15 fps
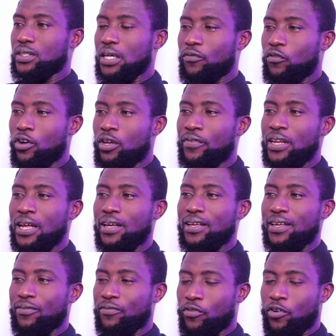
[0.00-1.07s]
And
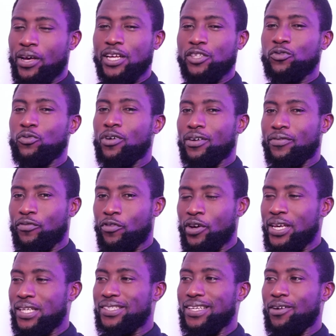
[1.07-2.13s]
for her to work for 8